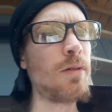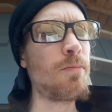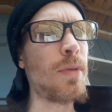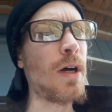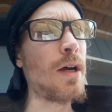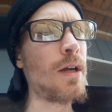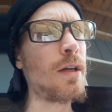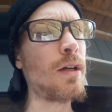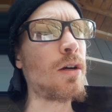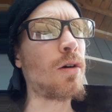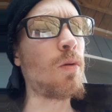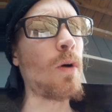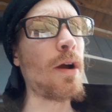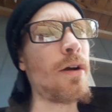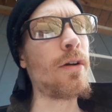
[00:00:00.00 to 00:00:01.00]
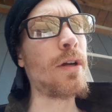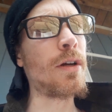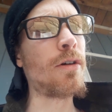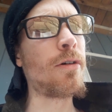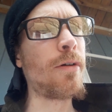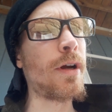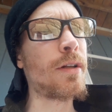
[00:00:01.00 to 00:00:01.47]
by acquiring
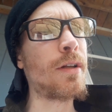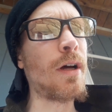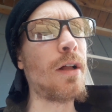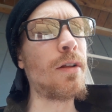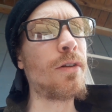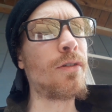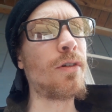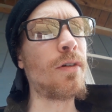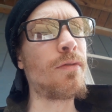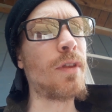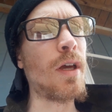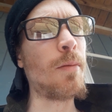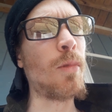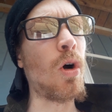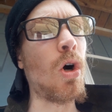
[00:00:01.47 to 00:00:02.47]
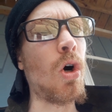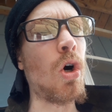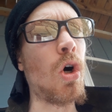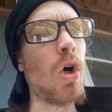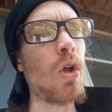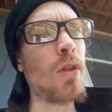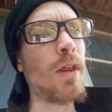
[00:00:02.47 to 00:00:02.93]
a correct knowledge of them
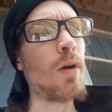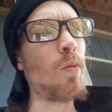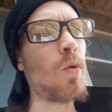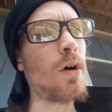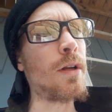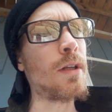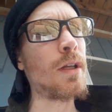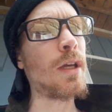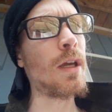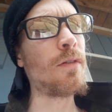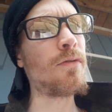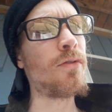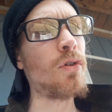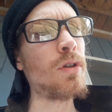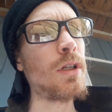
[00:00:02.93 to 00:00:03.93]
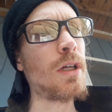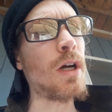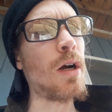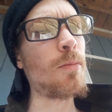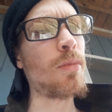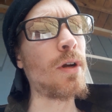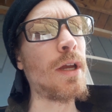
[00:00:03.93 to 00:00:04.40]
all that one can fully
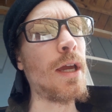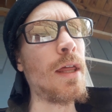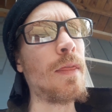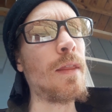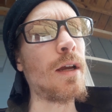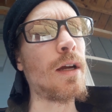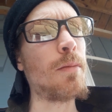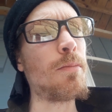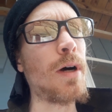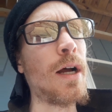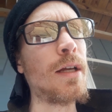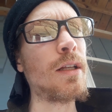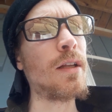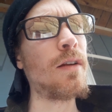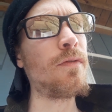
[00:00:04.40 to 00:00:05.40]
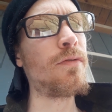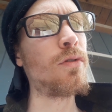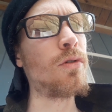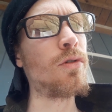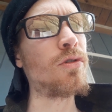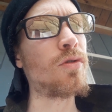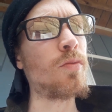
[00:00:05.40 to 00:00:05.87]
comprehend the combined
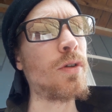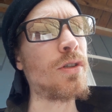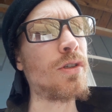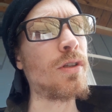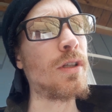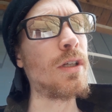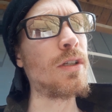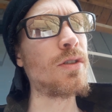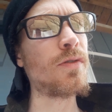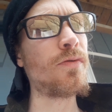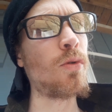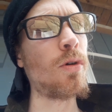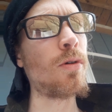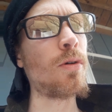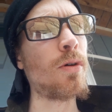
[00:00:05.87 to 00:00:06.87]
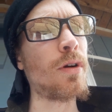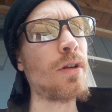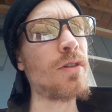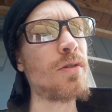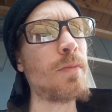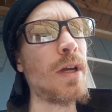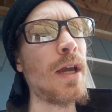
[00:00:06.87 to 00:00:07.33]
influence which these 4
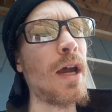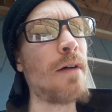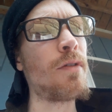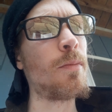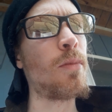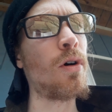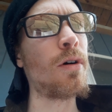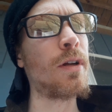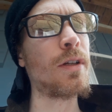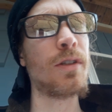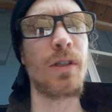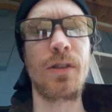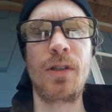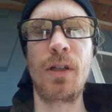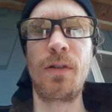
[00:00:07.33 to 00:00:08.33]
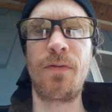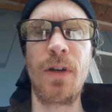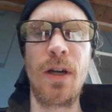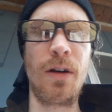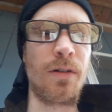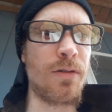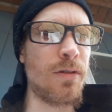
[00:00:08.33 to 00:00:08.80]
organs may have upon existing
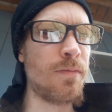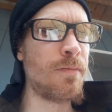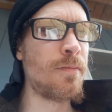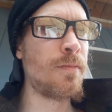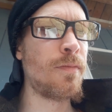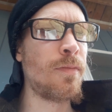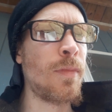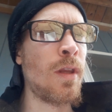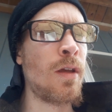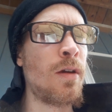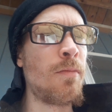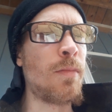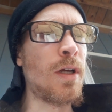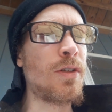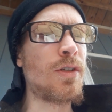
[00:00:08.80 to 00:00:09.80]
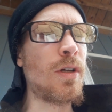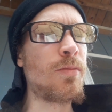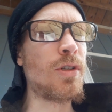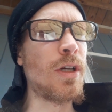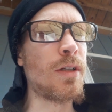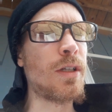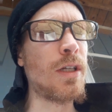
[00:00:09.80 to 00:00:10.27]
affairs. My
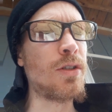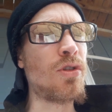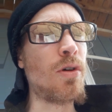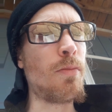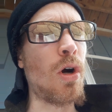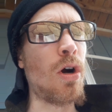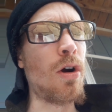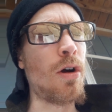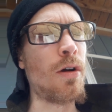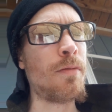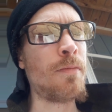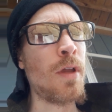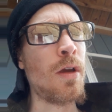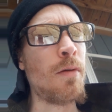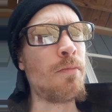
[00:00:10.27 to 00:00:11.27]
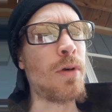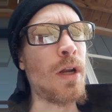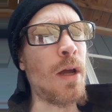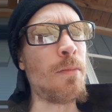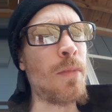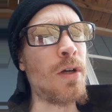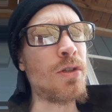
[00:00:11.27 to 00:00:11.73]
subject is the bar, but
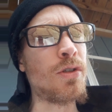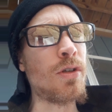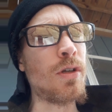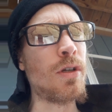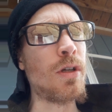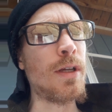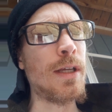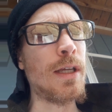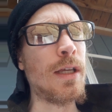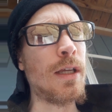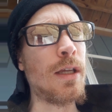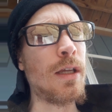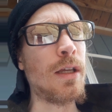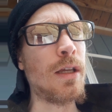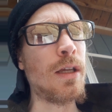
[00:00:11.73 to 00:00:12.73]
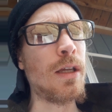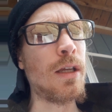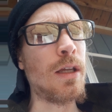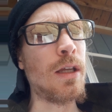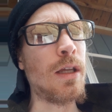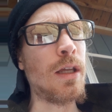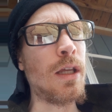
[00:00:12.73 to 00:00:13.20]
I must
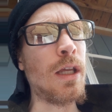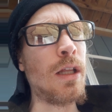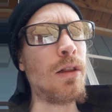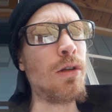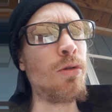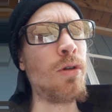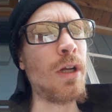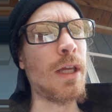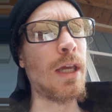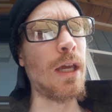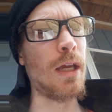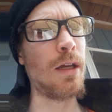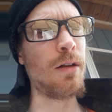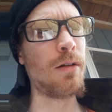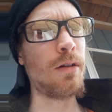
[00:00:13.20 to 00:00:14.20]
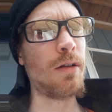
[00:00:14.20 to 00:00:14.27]
elucidate